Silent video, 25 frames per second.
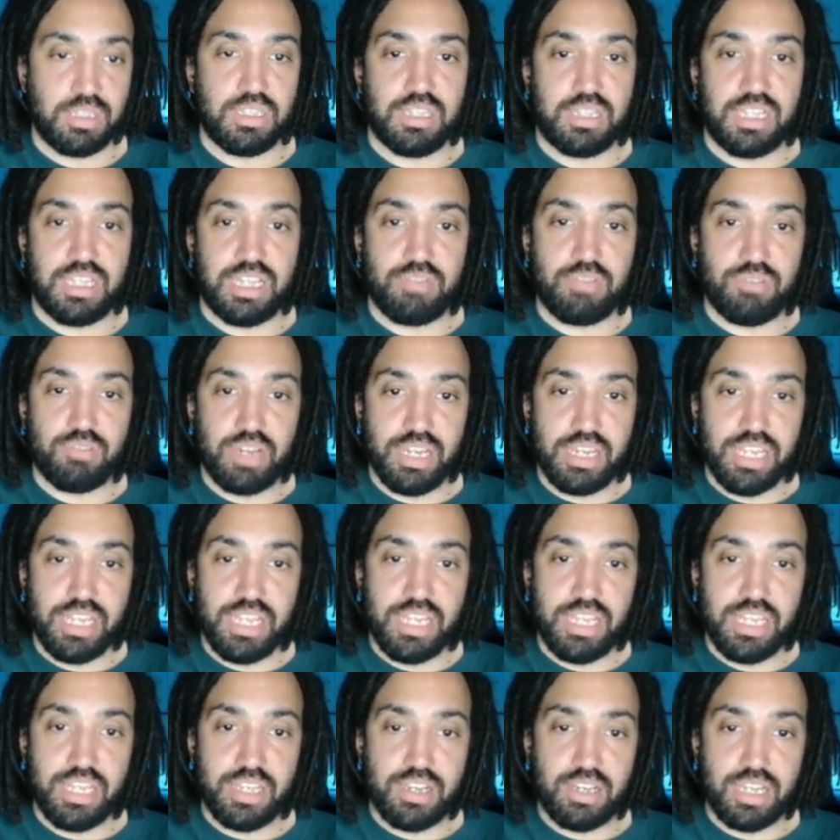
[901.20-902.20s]
And right
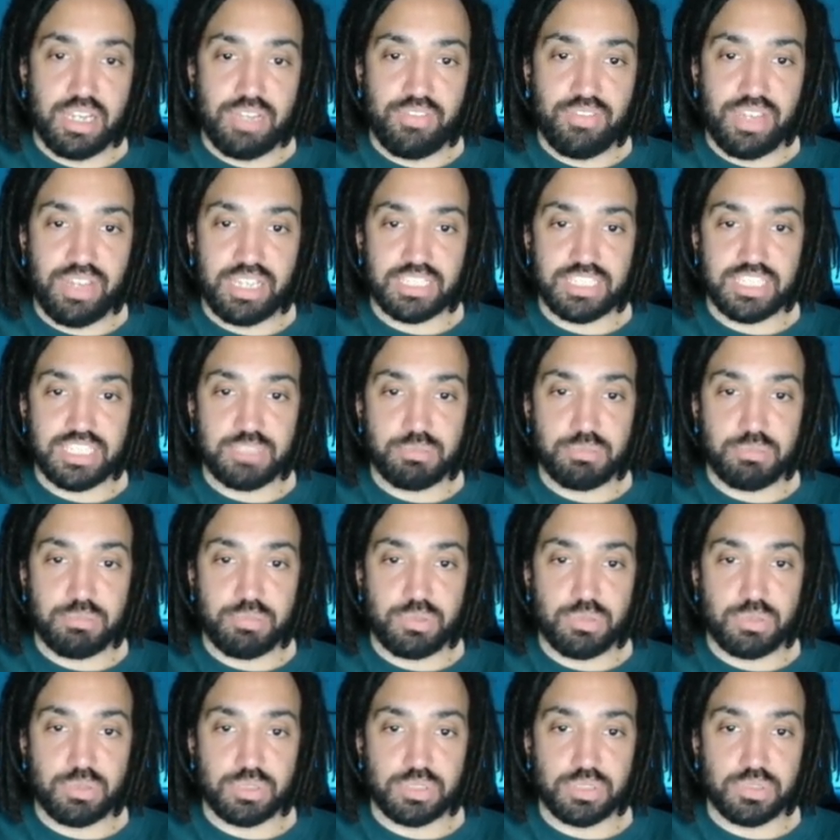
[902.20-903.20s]
here, I have x is
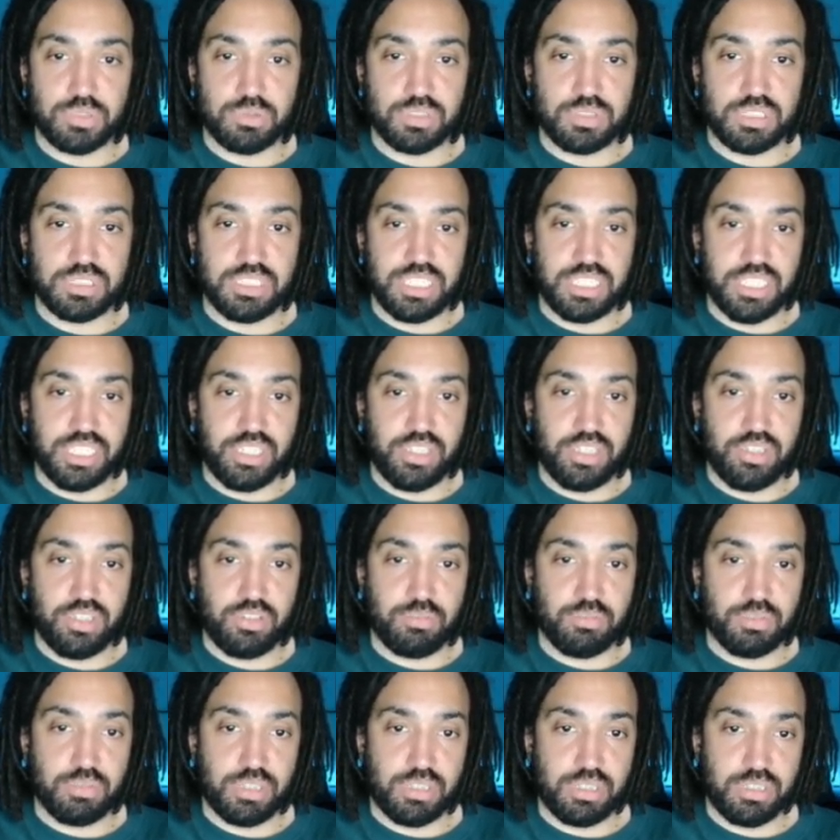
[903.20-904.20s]
proportional to t
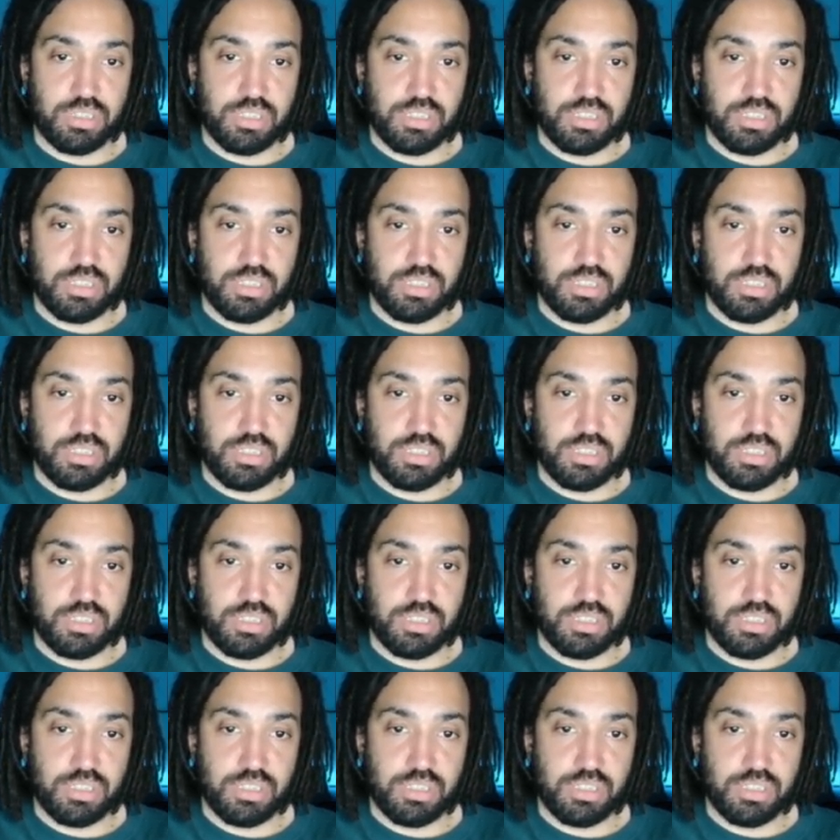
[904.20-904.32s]
cubed.